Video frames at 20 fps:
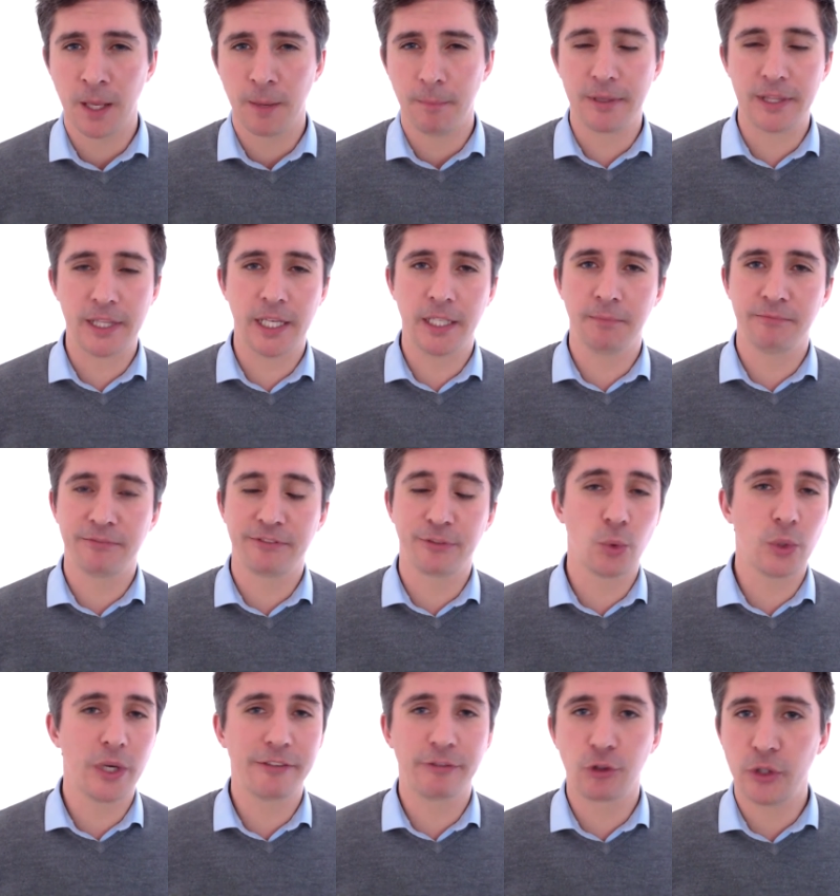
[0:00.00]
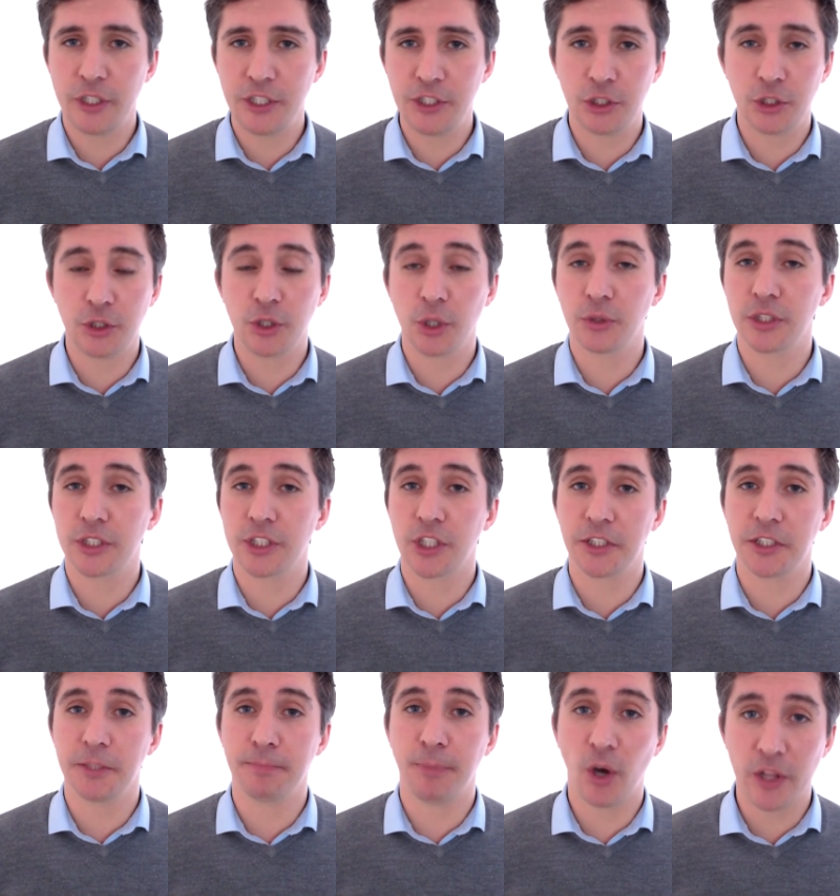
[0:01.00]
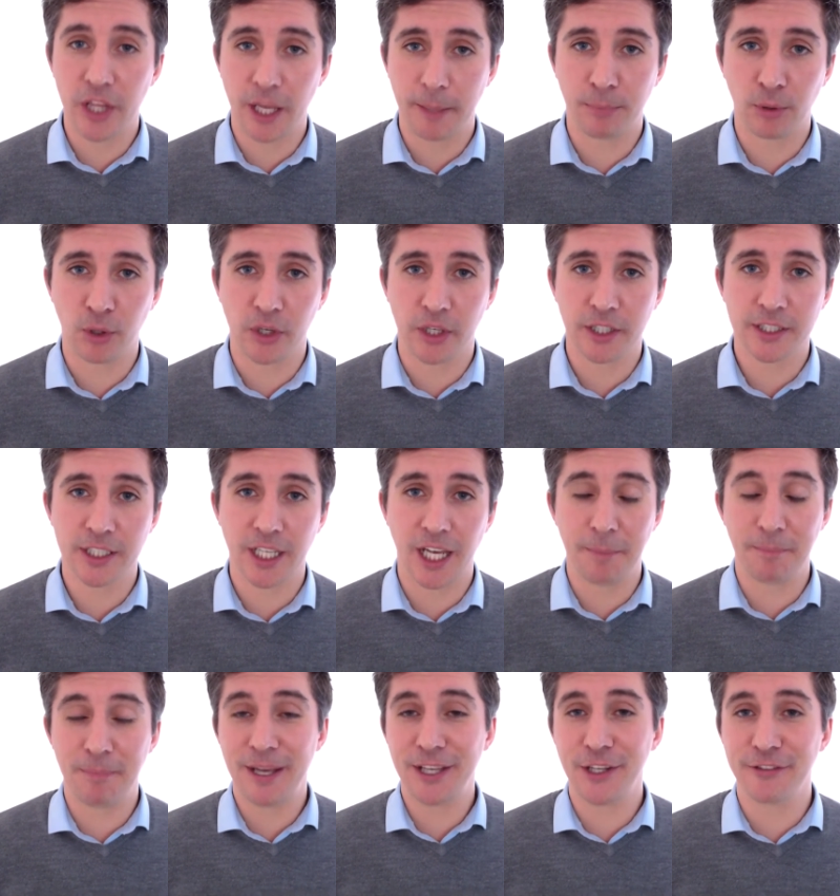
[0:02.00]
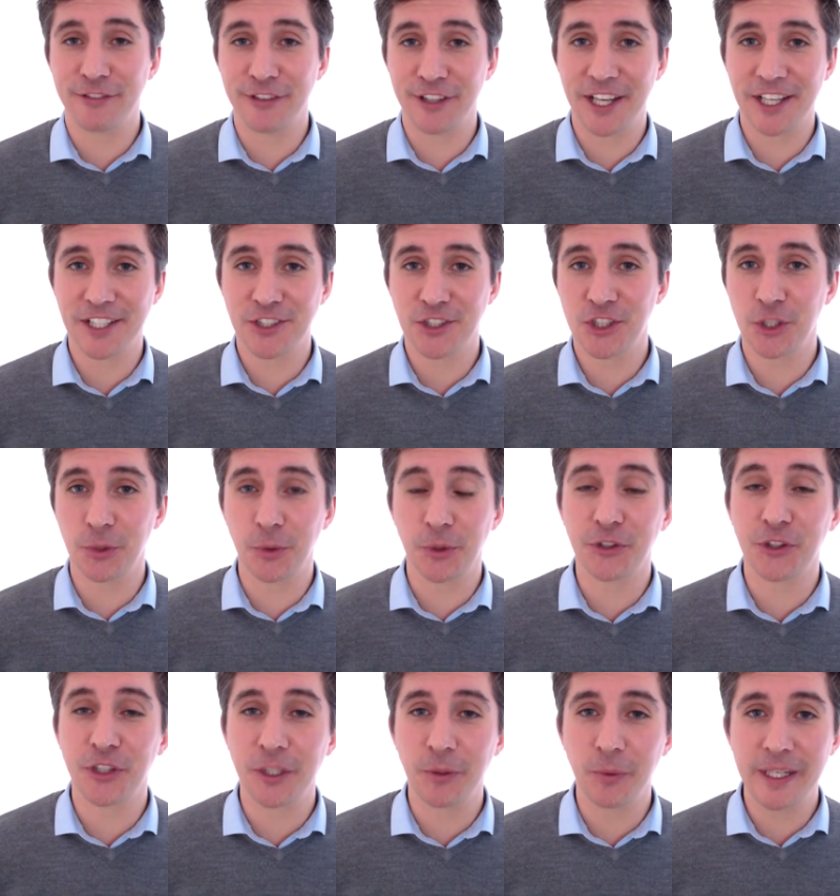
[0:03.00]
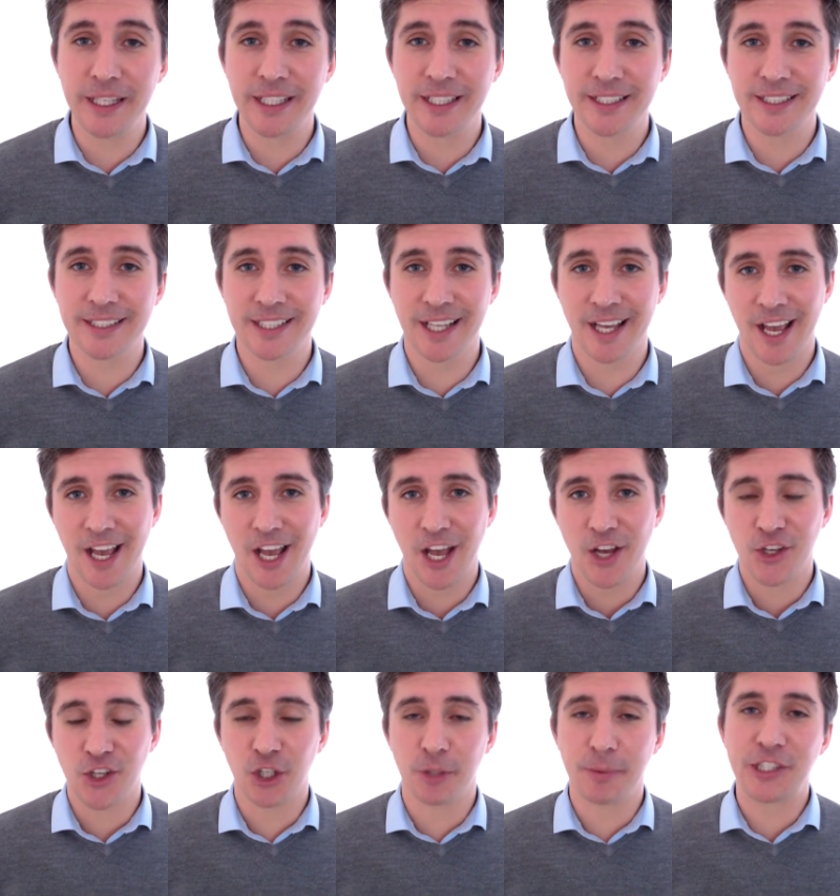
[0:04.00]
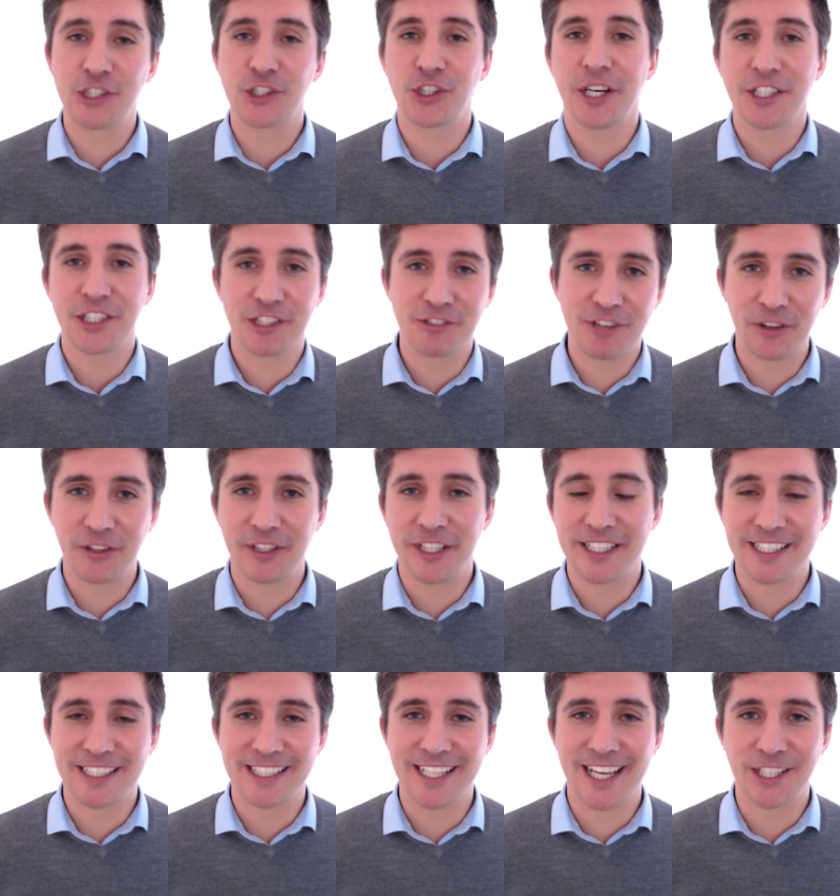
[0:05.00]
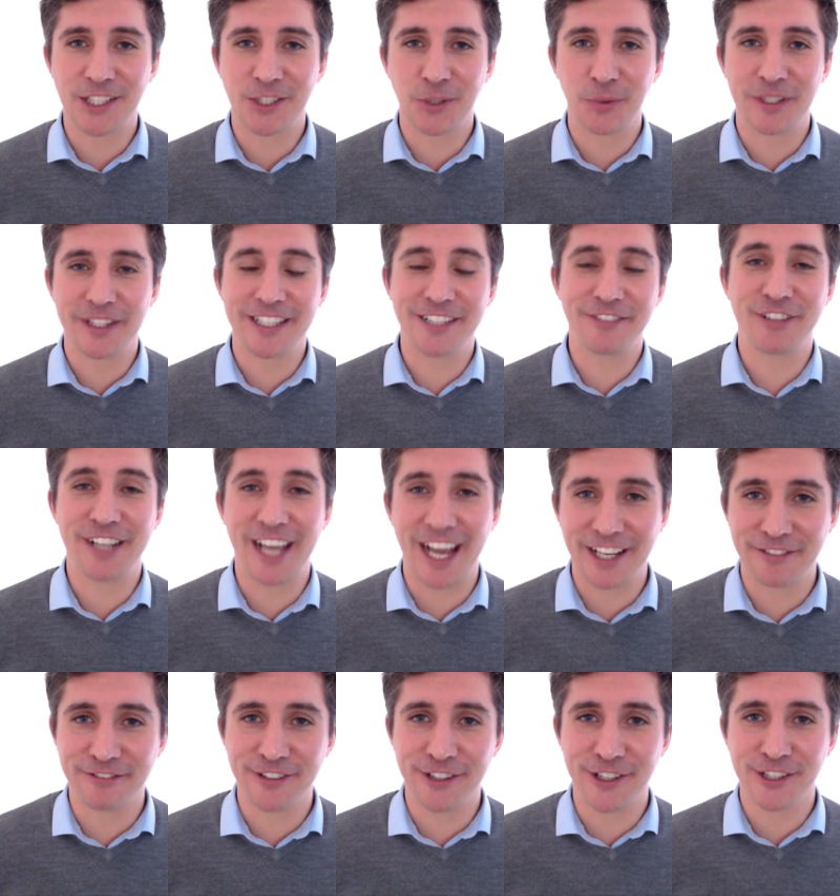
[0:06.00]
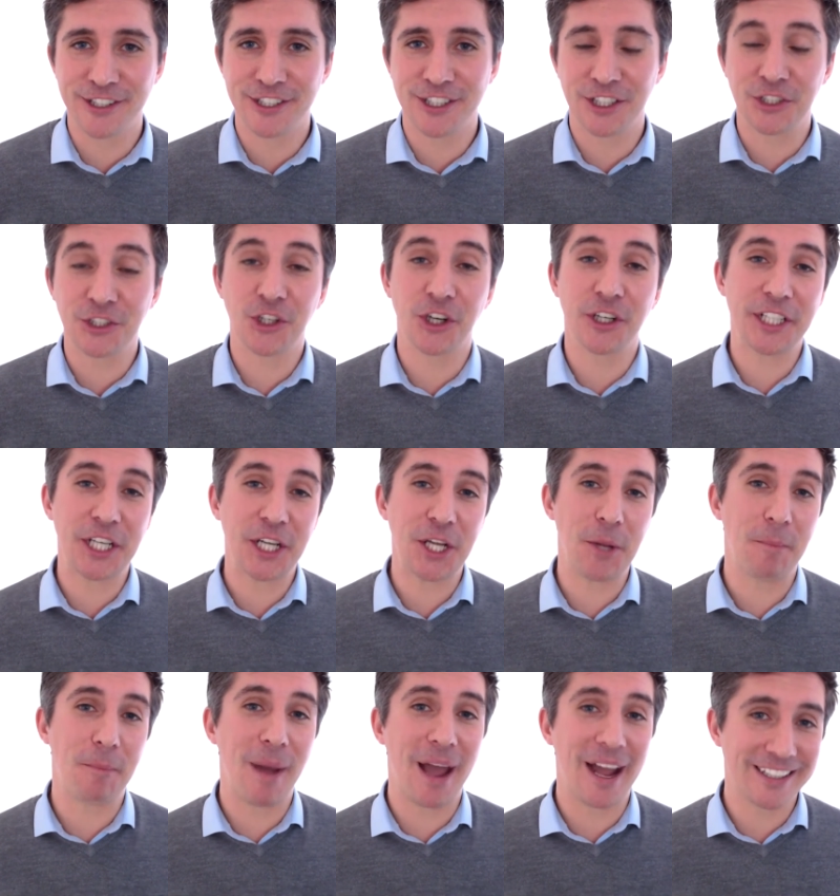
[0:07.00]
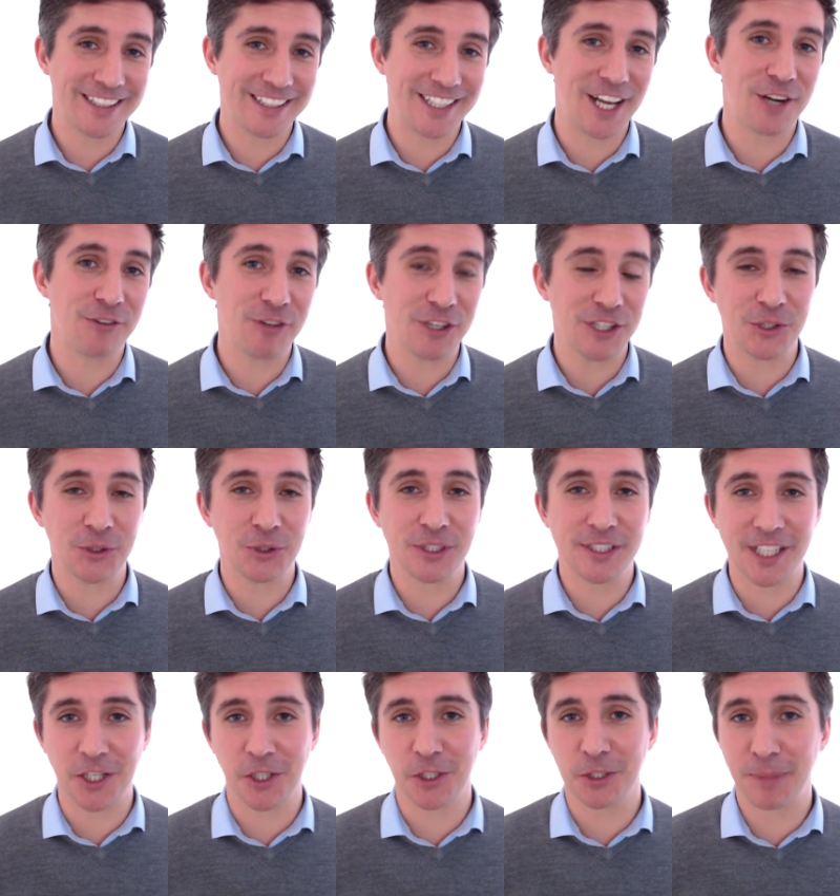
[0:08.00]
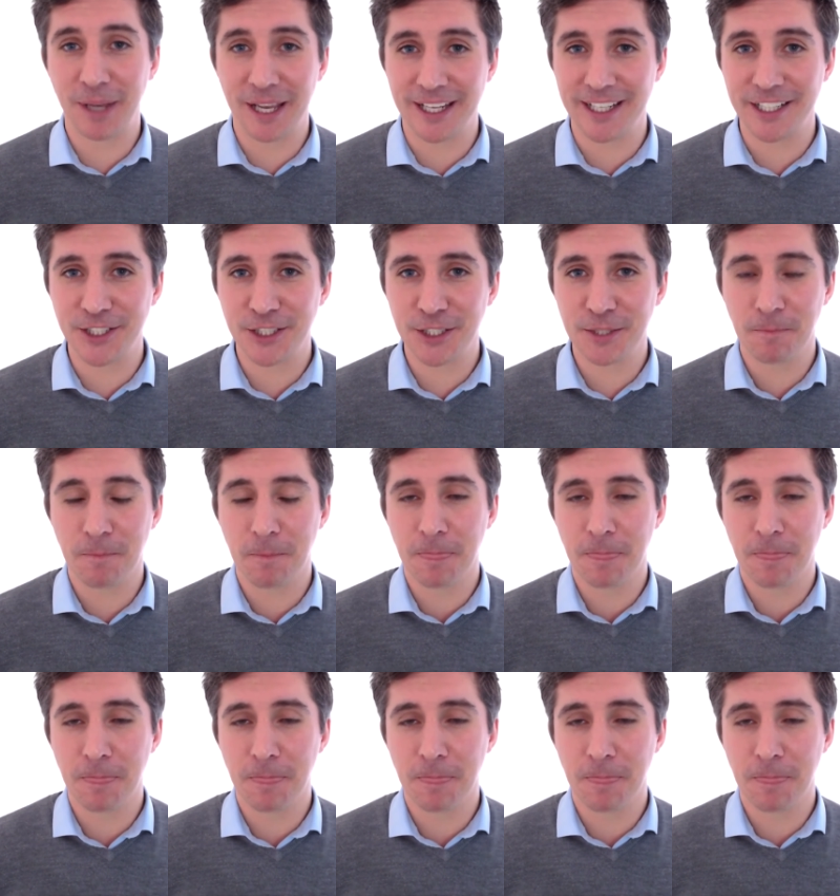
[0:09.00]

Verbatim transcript: But then for whatever reason you don't decide to buy that product, I bet you for the next two or three weeks you're going to be chased around the internet with different adverts trying to get you back to that original sales page.